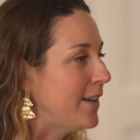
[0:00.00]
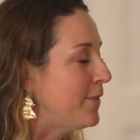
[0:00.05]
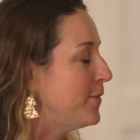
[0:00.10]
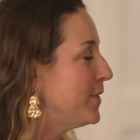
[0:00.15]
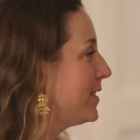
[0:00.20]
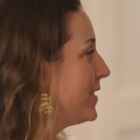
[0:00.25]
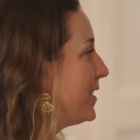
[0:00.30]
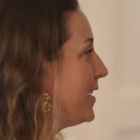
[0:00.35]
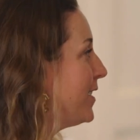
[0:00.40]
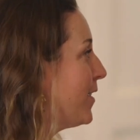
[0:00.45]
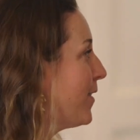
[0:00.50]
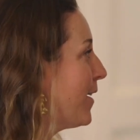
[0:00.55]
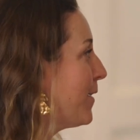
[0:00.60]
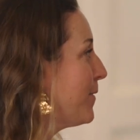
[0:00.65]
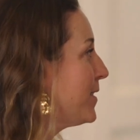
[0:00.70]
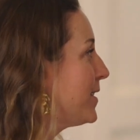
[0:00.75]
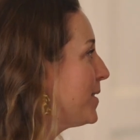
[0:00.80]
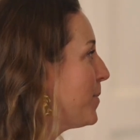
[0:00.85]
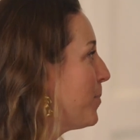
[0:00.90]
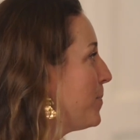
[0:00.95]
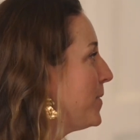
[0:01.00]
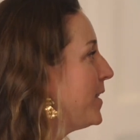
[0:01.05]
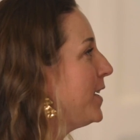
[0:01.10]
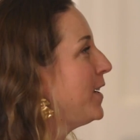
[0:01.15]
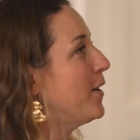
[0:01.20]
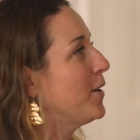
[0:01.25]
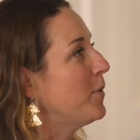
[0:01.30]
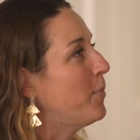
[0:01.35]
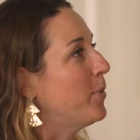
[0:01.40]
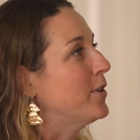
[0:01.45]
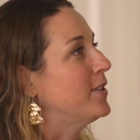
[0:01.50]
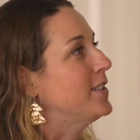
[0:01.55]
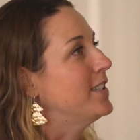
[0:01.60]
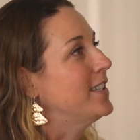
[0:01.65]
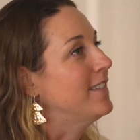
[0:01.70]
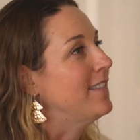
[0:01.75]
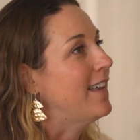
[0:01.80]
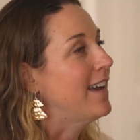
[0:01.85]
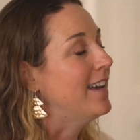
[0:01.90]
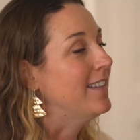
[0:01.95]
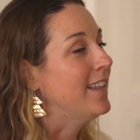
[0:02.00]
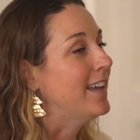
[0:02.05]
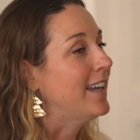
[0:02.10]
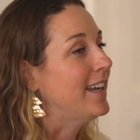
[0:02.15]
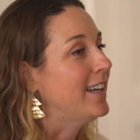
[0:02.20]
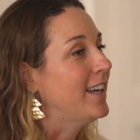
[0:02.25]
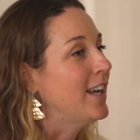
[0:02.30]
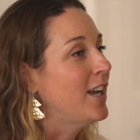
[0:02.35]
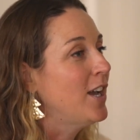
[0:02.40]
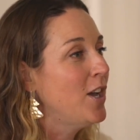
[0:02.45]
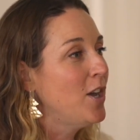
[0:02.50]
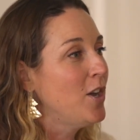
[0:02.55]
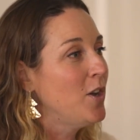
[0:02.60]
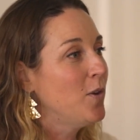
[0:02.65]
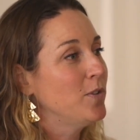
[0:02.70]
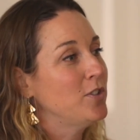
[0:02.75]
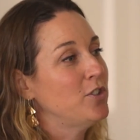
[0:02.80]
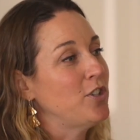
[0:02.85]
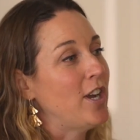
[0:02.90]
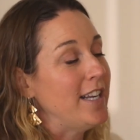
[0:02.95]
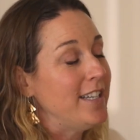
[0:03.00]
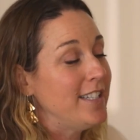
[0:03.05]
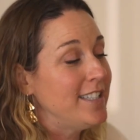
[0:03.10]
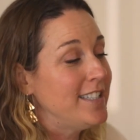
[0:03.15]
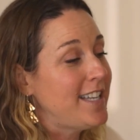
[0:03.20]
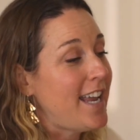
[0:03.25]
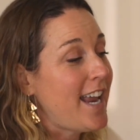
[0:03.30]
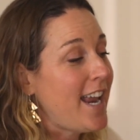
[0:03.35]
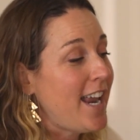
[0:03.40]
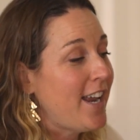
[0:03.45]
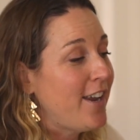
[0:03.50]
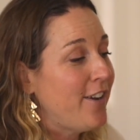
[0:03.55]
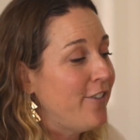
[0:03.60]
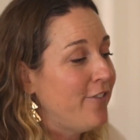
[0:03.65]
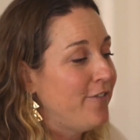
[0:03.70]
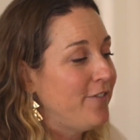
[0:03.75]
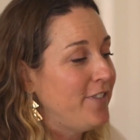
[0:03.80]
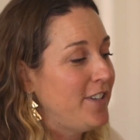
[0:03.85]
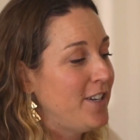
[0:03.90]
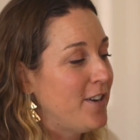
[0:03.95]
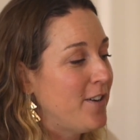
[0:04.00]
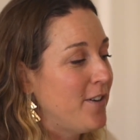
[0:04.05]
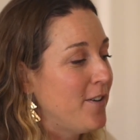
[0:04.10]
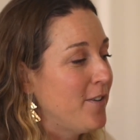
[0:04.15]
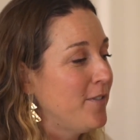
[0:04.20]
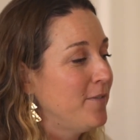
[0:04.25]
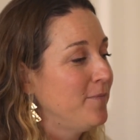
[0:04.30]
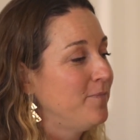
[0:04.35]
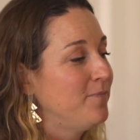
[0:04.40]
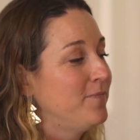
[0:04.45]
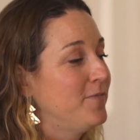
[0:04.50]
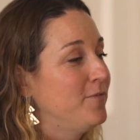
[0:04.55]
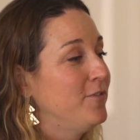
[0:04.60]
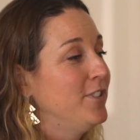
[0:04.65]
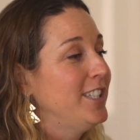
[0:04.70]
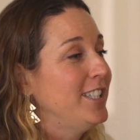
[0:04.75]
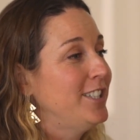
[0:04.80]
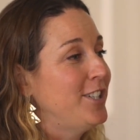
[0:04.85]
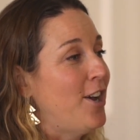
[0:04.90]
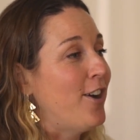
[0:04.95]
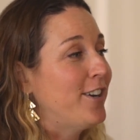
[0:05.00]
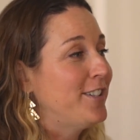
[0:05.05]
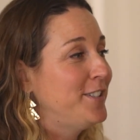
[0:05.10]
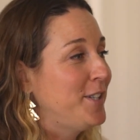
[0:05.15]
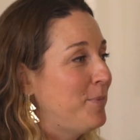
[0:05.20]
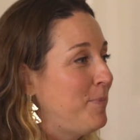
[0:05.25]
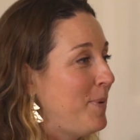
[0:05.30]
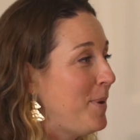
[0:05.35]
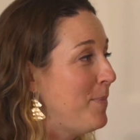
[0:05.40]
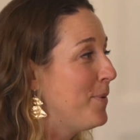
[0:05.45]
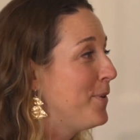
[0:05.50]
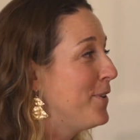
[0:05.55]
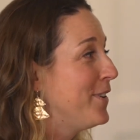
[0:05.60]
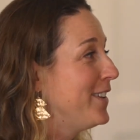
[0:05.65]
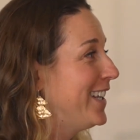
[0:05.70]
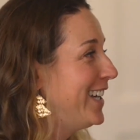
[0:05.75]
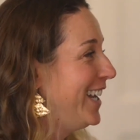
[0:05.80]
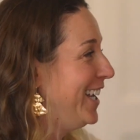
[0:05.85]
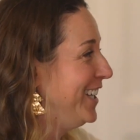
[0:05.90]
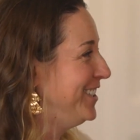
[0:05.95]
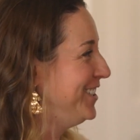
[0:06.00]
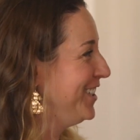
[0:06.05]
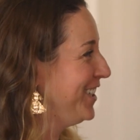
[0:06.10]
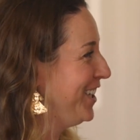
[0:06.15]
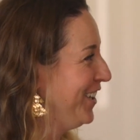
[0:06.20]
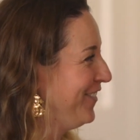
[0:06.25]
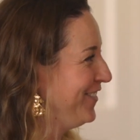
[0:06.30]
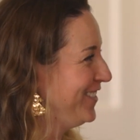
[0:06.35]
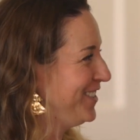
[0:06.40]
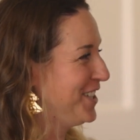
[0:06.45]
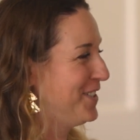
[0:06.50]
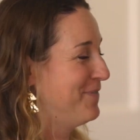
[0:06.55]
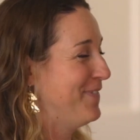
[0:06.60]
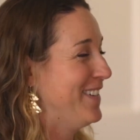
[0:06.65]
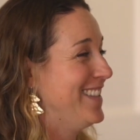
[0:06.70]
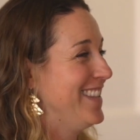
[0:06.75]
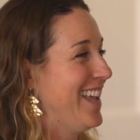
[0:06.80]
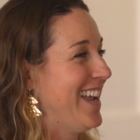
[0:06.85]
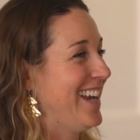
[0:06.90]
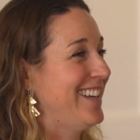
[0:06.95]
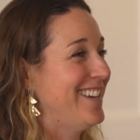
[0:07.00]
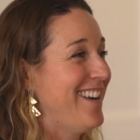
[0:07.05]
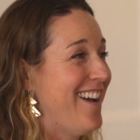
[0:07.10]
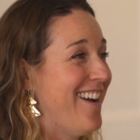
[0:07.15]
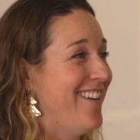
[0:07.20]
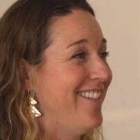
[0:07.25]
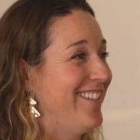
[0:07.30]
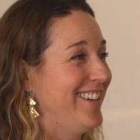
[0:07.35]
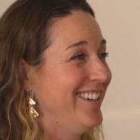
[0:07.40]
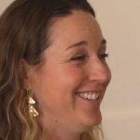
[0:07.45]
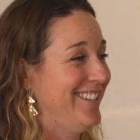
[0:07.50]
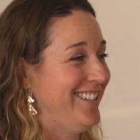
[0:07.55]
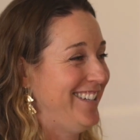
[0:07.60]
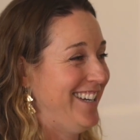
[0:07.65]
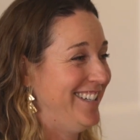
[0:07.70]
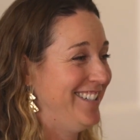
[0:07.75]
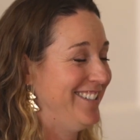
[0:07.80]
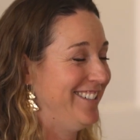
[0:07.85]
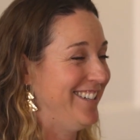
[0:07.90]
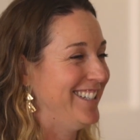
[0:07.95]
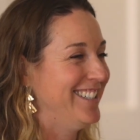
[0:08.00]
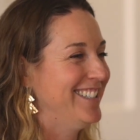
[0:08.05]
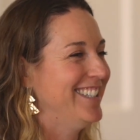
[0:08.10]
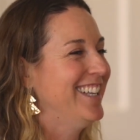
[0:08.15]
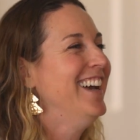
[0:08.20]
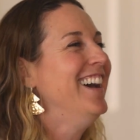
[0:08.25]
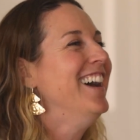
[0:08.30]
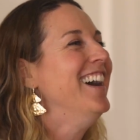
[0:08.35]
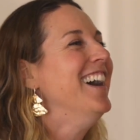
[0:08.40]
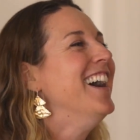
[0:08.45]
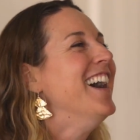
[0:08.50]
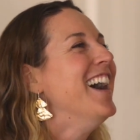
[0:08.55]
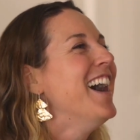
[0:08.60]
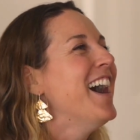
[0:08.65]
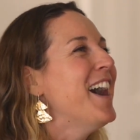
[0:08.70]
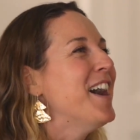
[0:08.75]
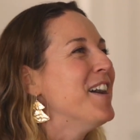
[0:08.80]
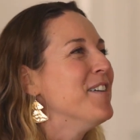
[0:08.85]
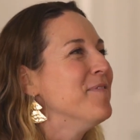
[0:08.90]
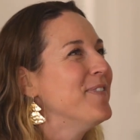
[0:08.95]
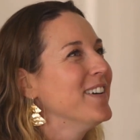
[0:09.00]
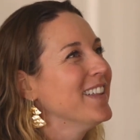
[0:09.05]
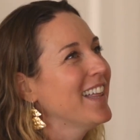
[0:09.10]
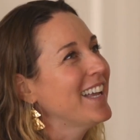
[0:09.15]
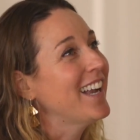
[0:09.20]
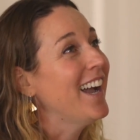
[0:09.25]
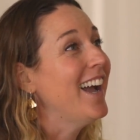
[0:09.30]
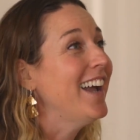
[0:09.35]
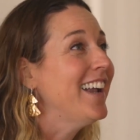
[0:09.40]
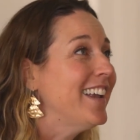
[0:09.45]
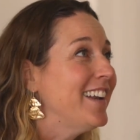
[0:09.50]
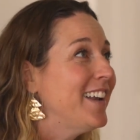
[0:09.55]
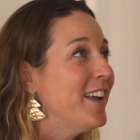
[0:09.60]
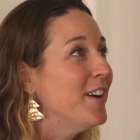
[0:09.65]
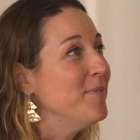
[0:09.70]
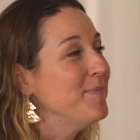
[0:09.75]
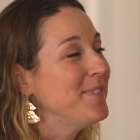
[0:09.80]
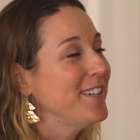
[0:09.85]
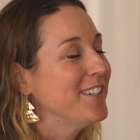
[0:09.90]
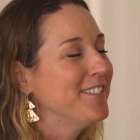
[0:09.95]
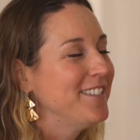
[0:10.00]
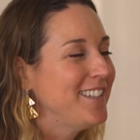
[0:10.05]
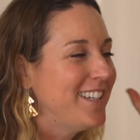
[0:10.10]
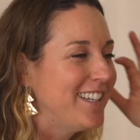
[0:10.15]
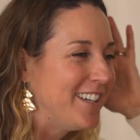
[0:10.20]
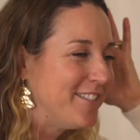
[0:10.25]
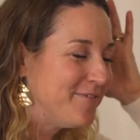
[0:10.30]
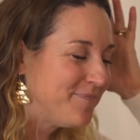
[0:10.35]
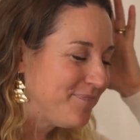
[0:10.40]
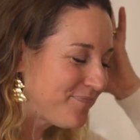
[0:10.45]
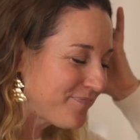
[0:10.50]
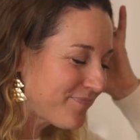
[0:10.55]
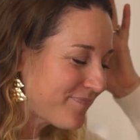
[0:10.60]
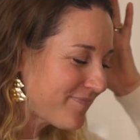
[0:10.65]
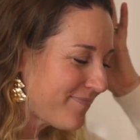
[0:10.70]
I was the young person that like was trying to save, really toxic people that I should have just been like, no, you're dangerous. But like, I can help you.